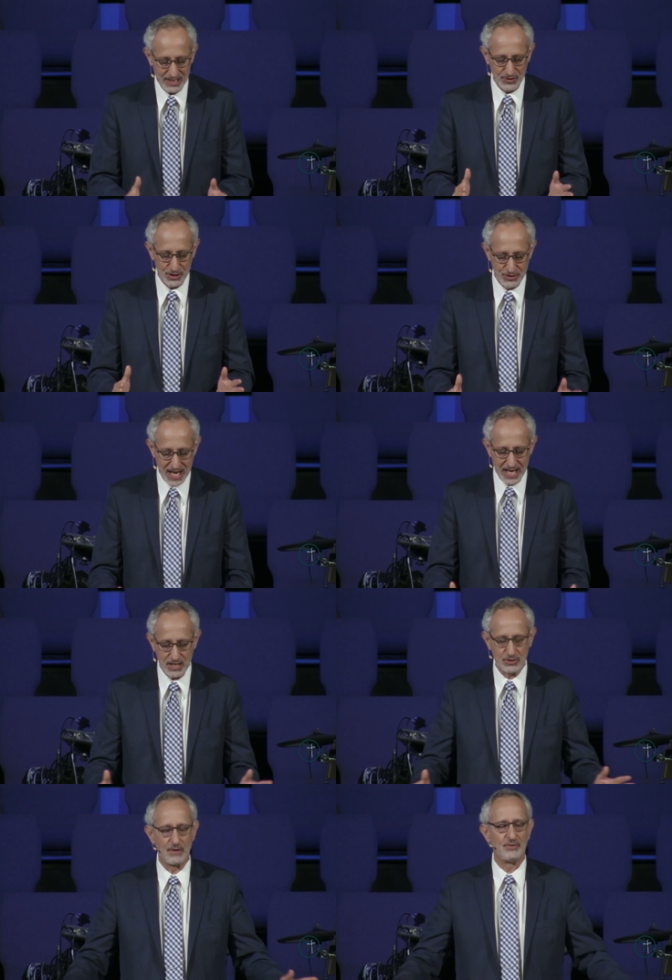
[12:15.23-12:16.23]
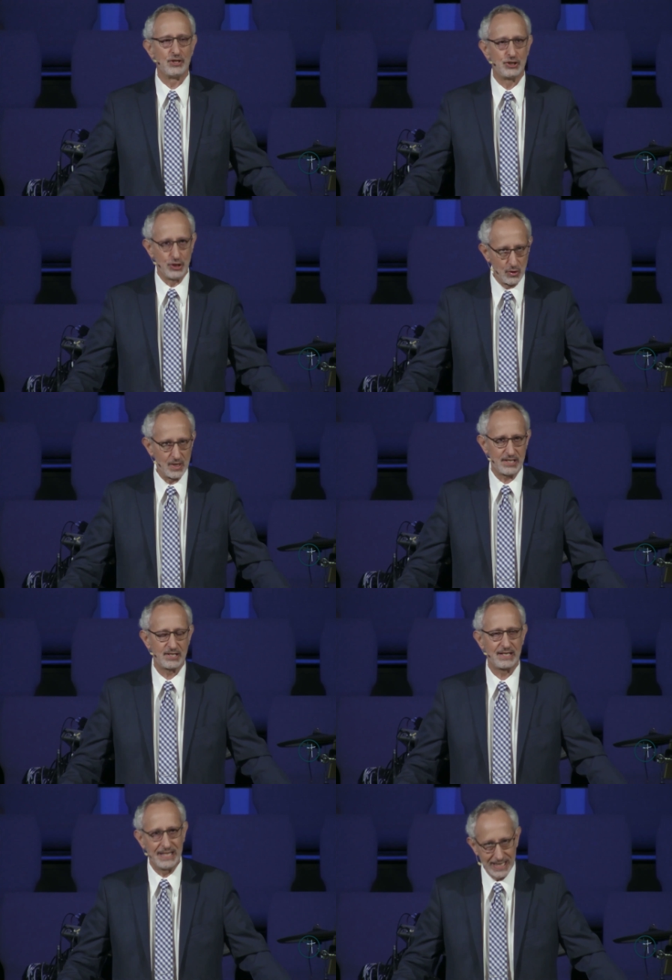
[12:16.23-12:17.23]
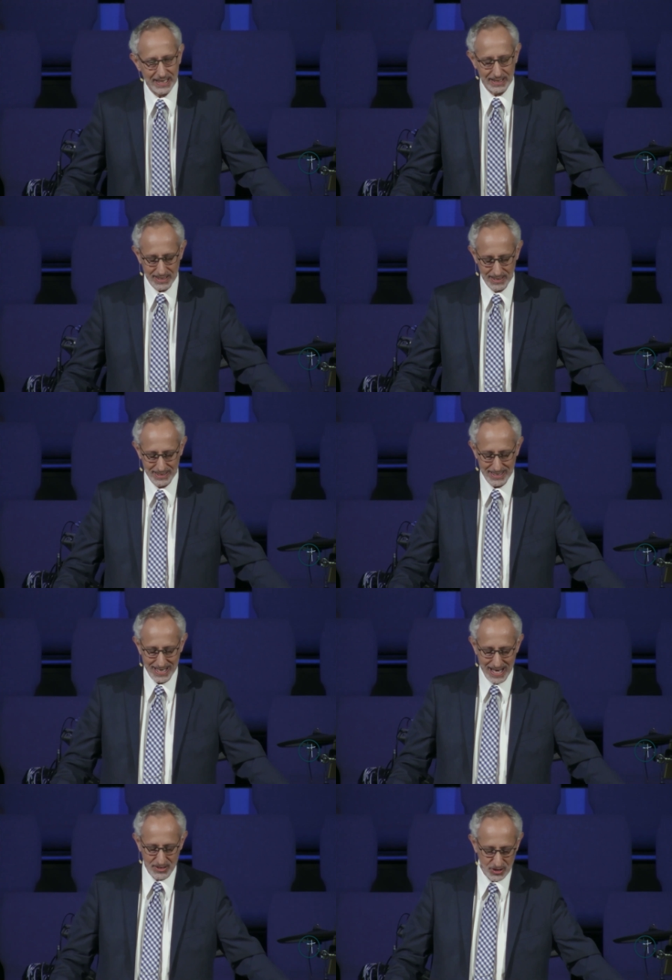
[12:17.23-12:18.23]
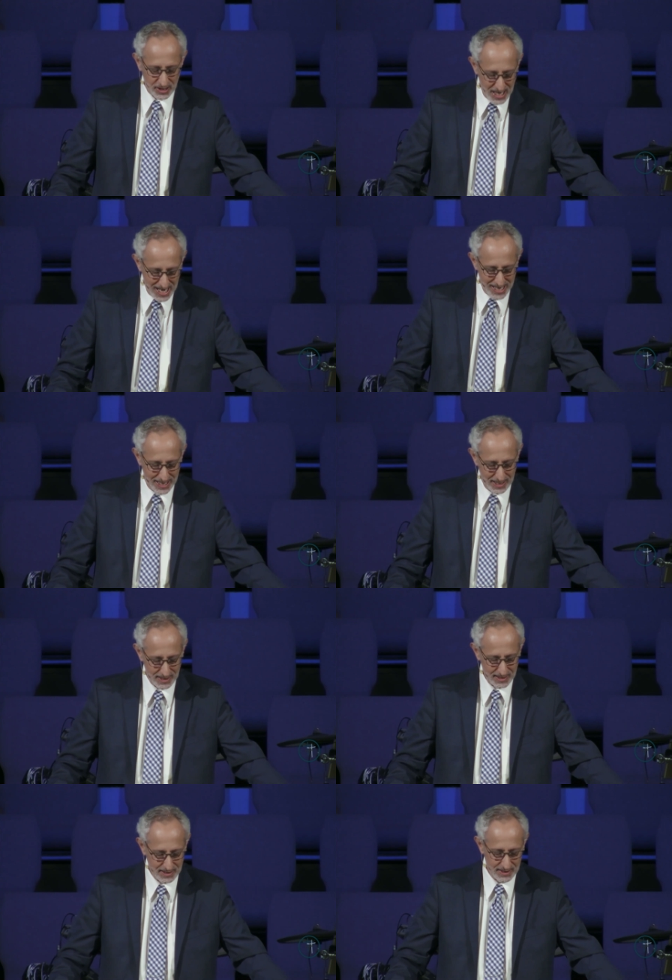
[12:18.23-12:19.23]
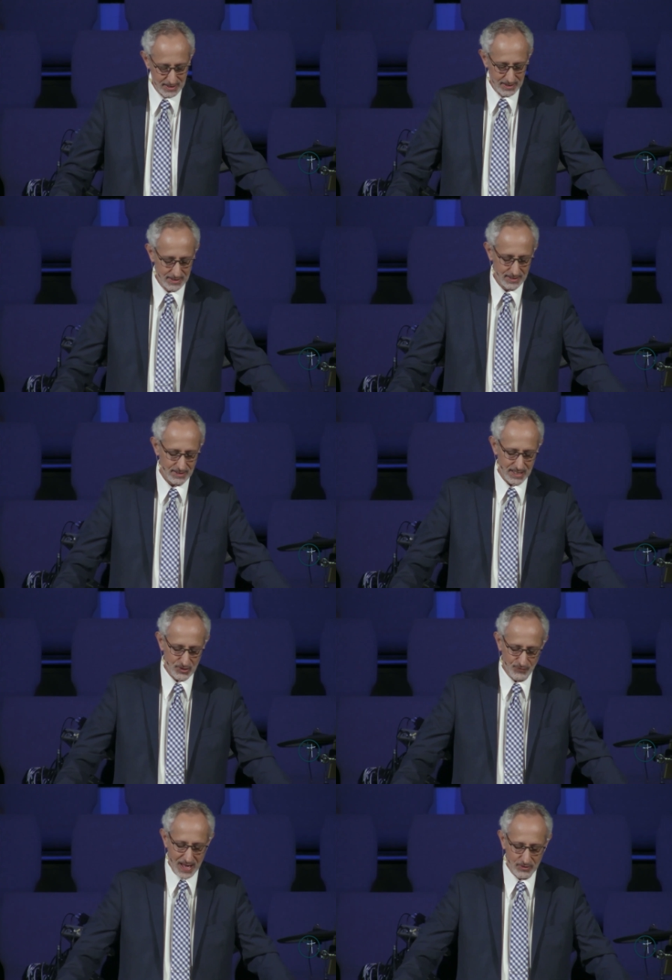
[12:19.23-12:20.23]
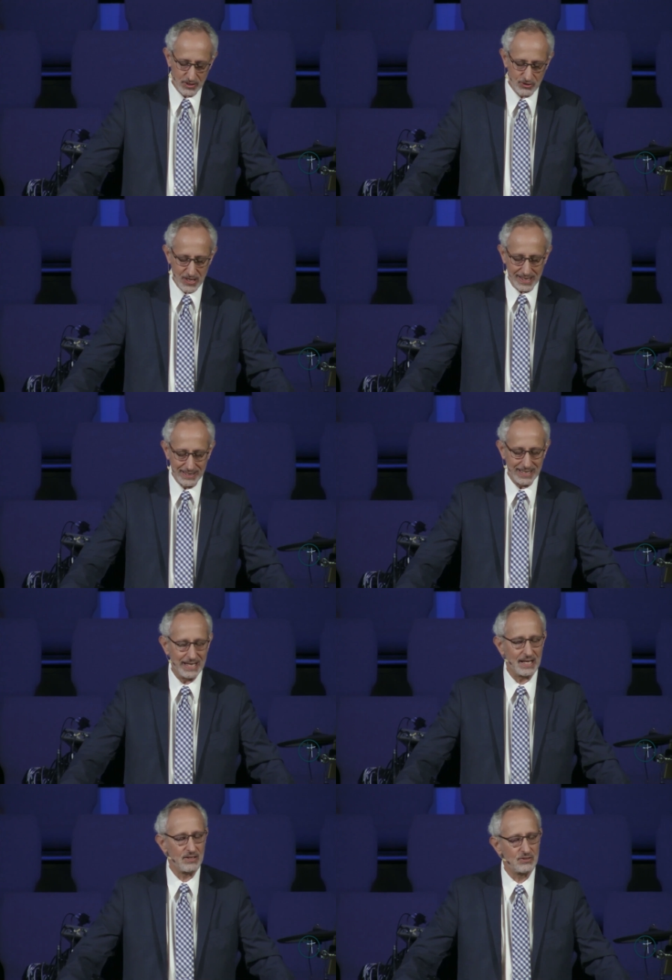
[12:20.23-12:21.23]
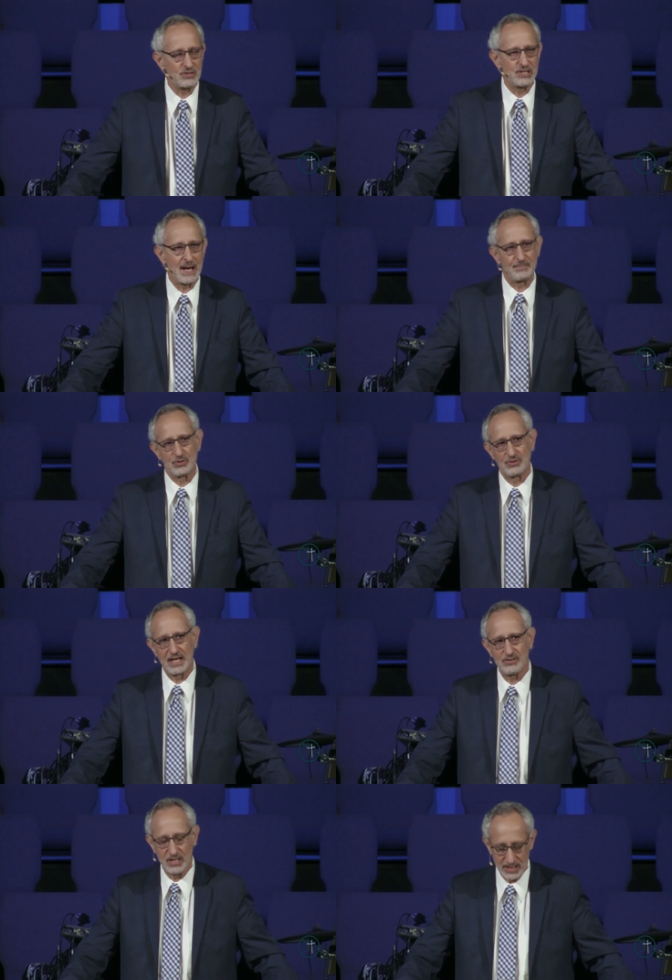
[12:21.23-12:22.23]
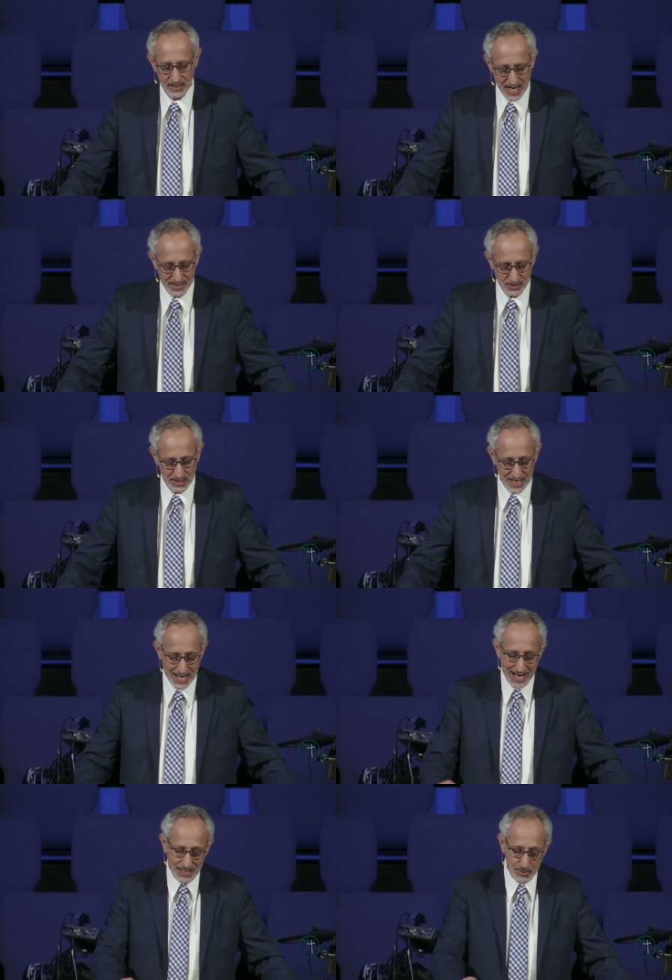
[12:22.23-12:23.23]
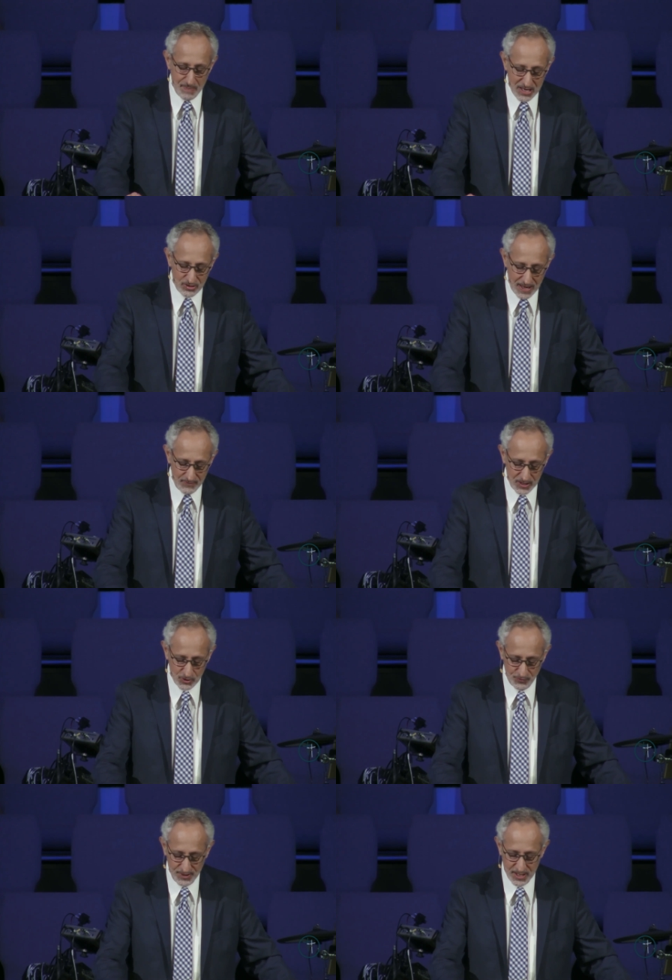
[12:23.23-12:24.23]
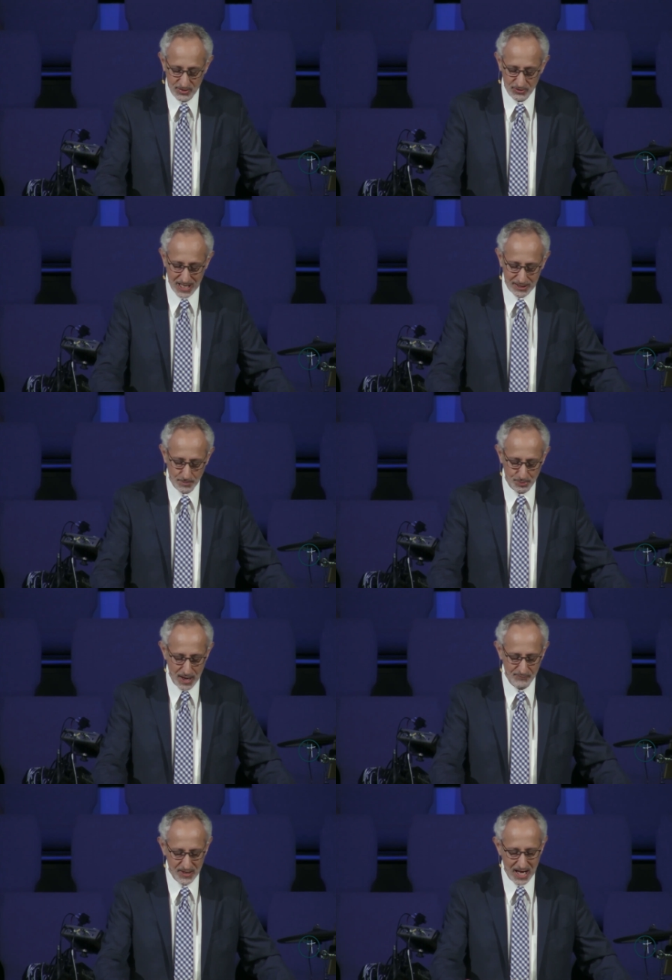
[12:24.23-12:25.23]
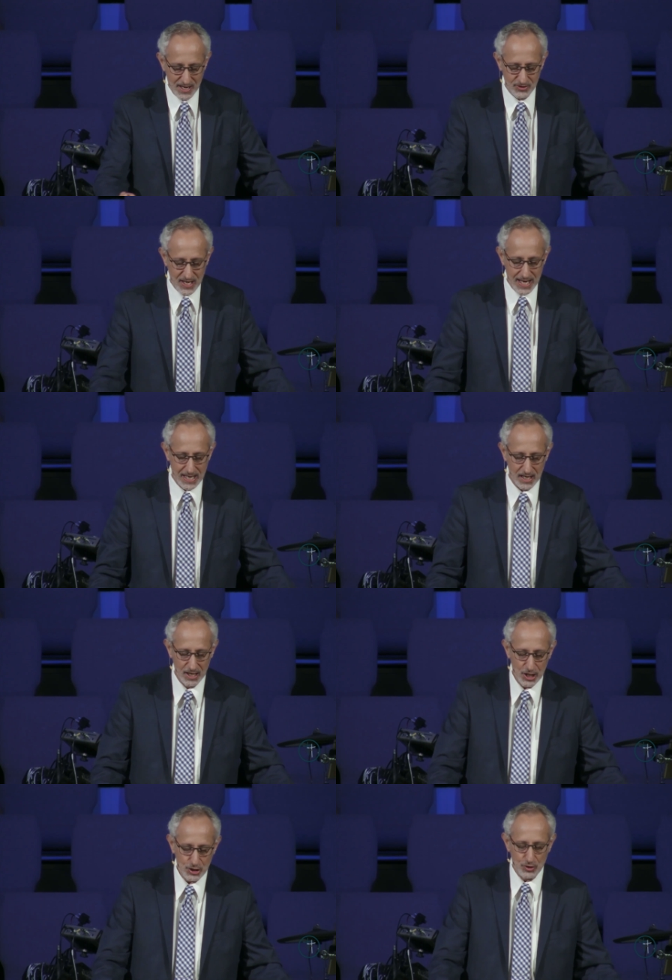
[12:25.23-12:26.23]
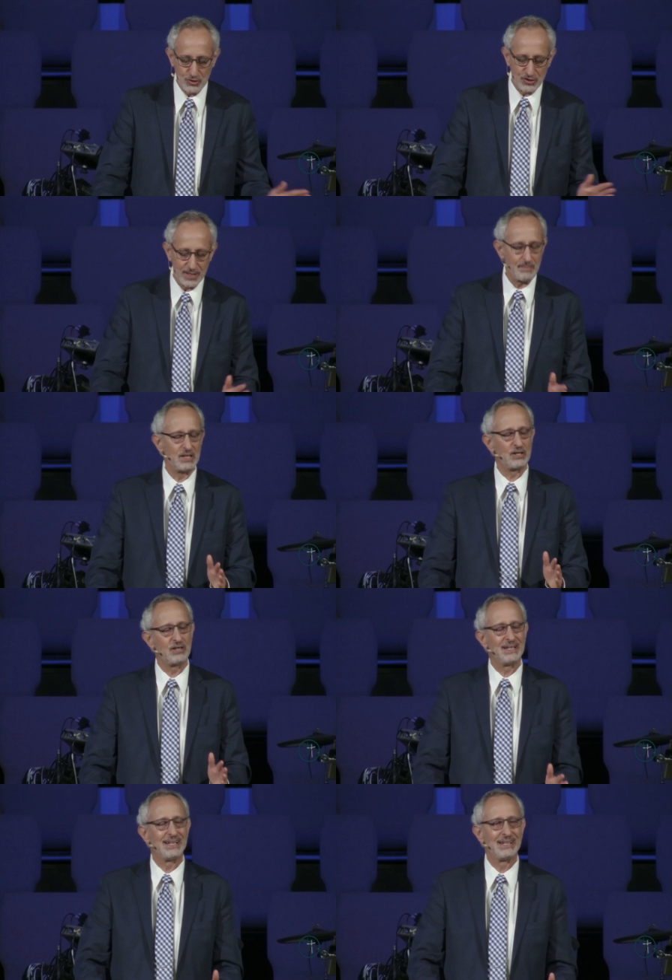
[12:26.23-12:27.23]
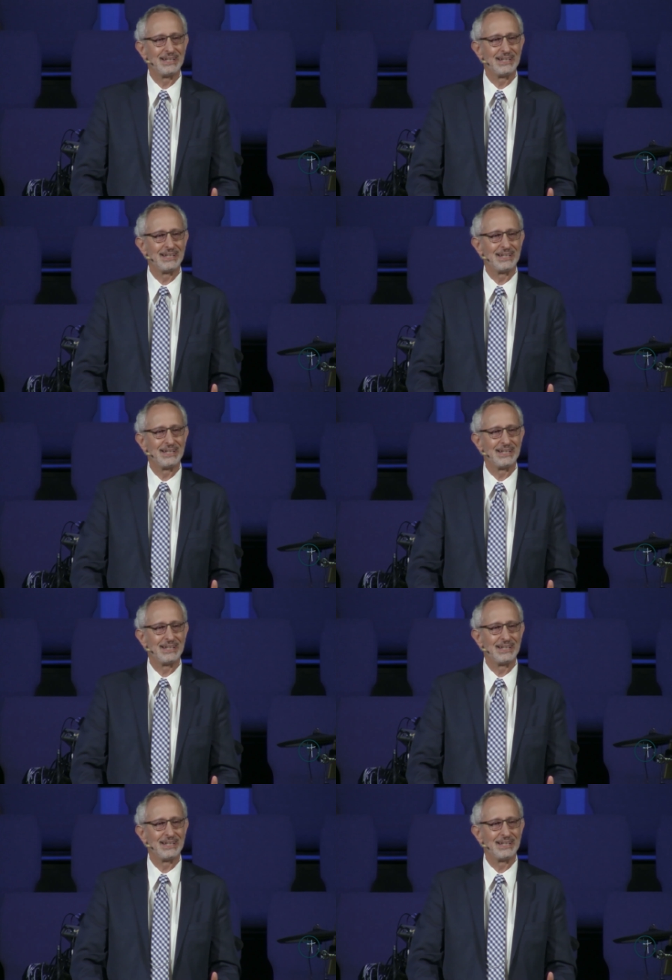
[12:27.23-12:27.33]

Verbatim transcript: in the days of the Jewish king Hezekiah. That's found in 2 Kings chapters 18 and 19. And the best evidence for this is that the prophet Isaiah used similar